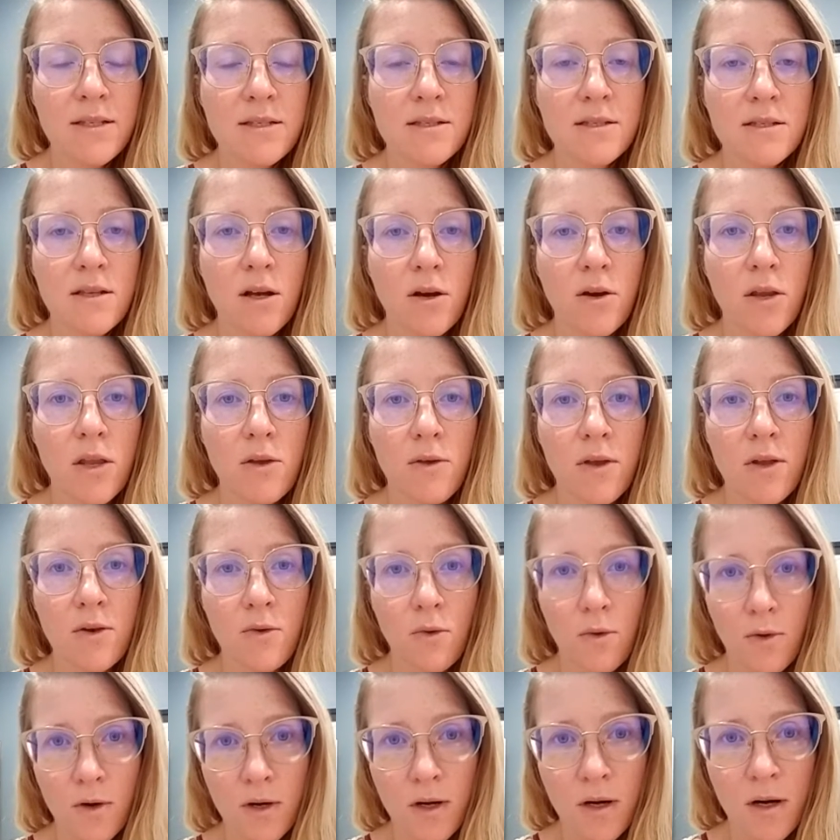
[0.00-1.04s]
So you can
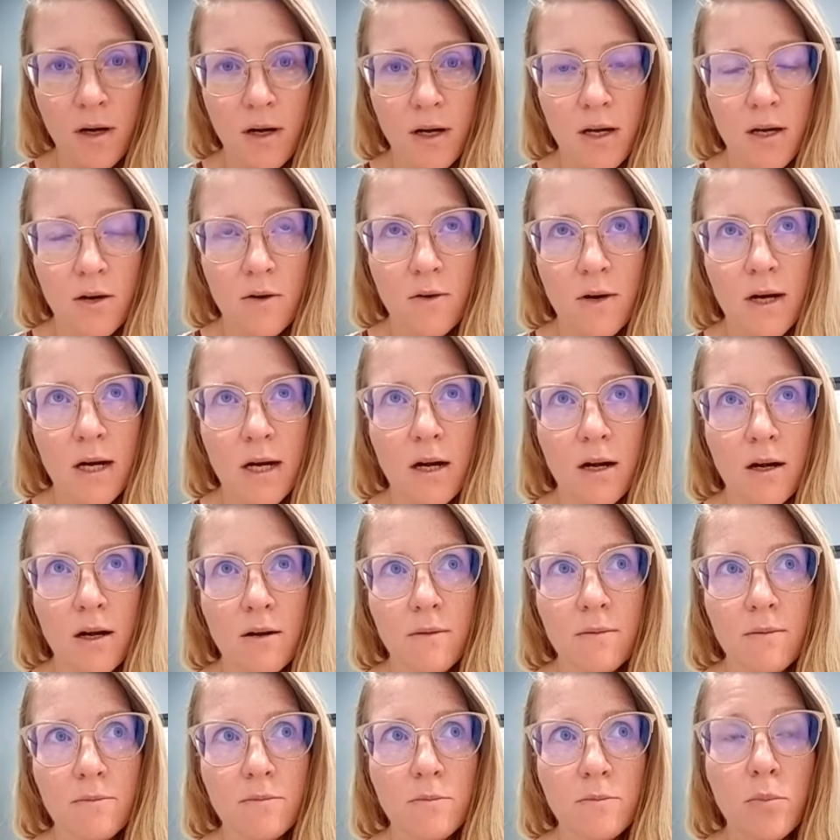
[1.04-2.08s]
order your
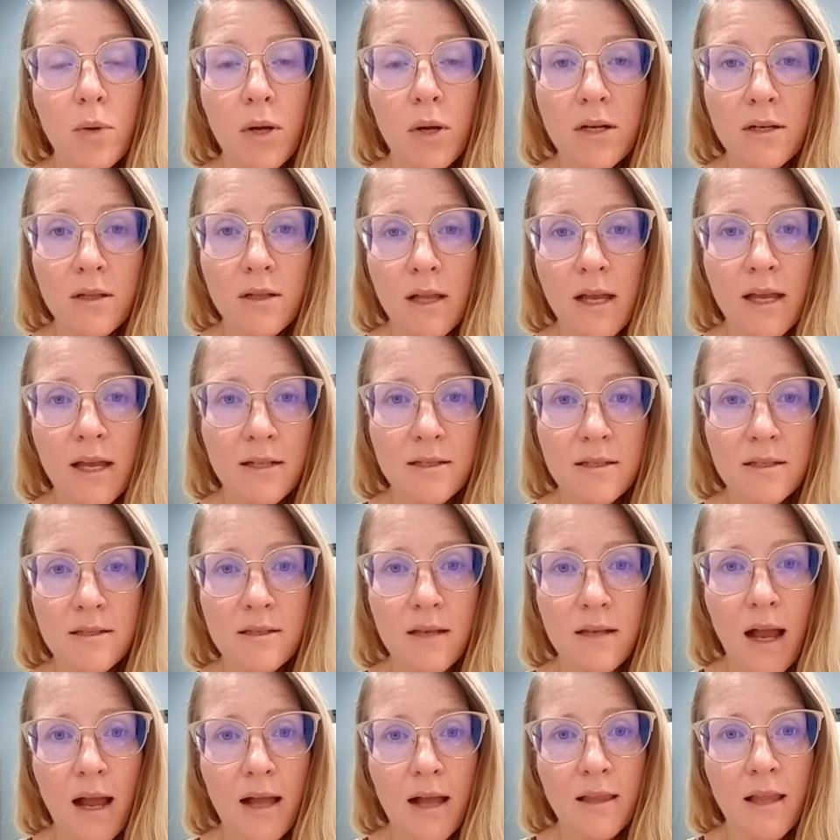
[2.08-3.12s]
booklets
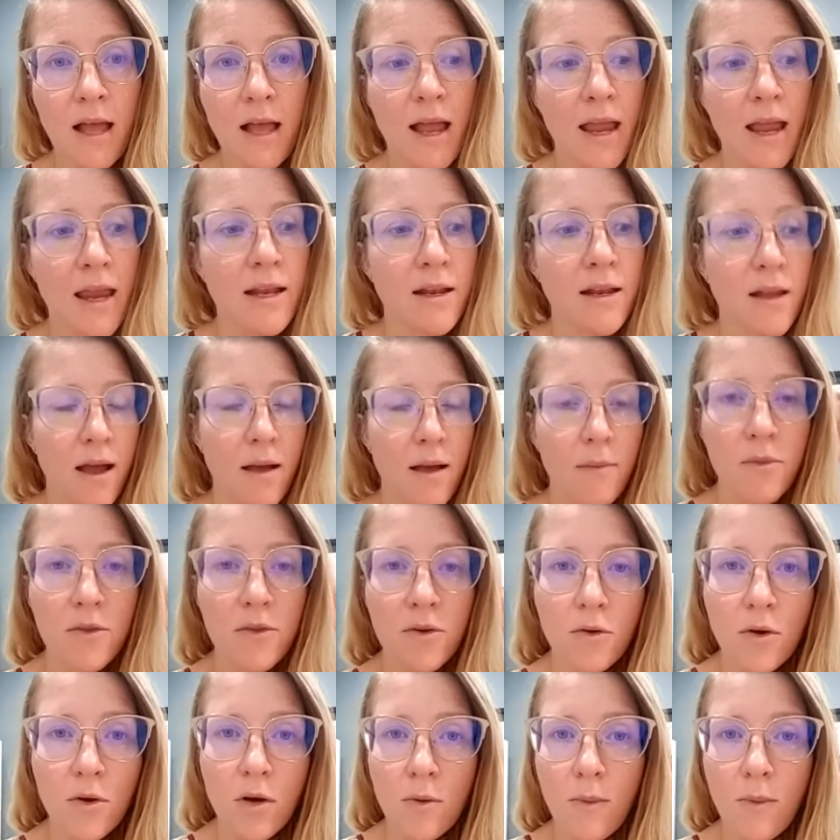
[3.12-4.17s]
online
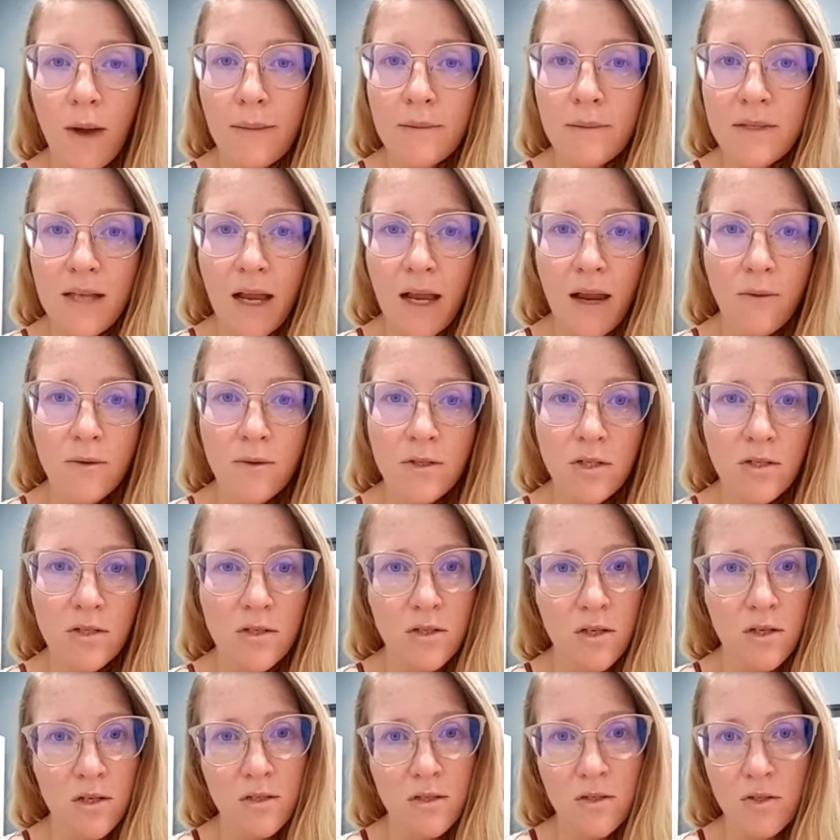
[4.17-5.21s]
through her website, which is
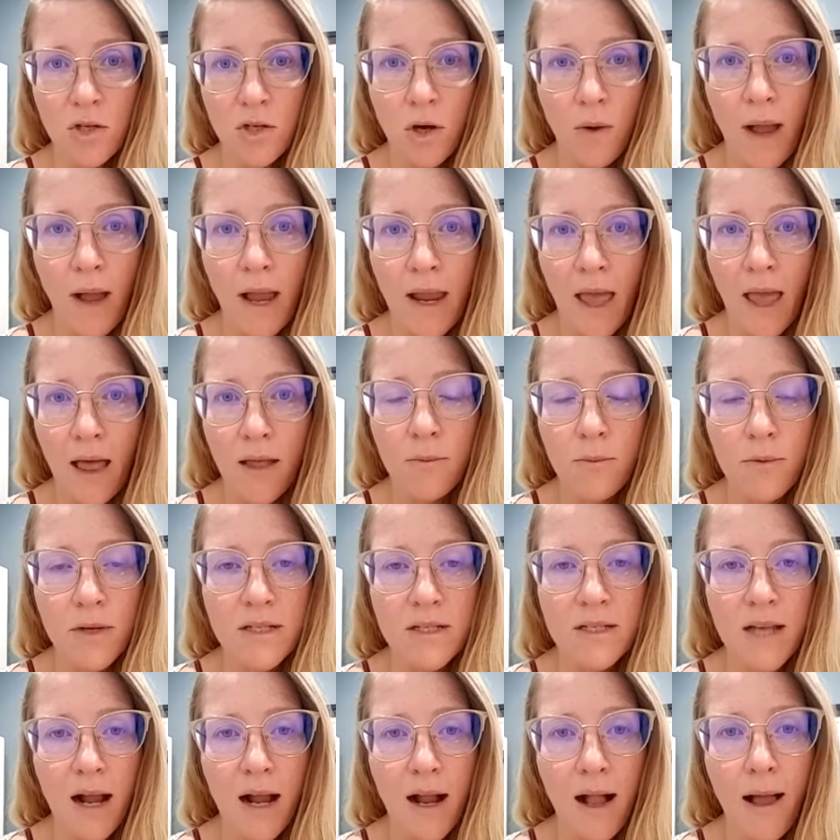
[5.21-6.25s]
just
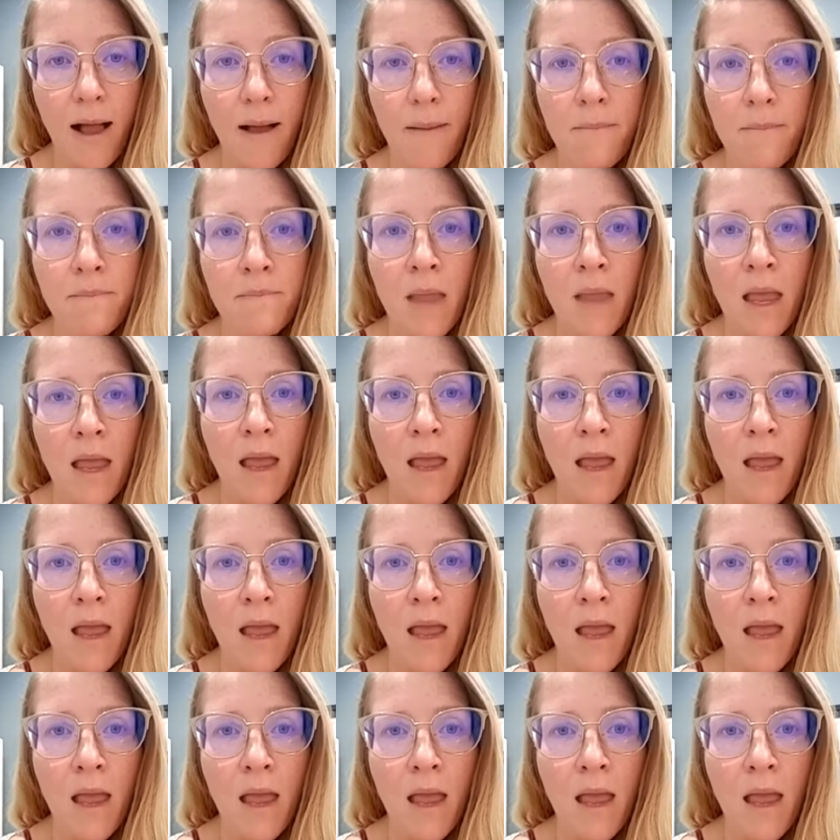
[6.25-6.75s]
joettecalabrese.com.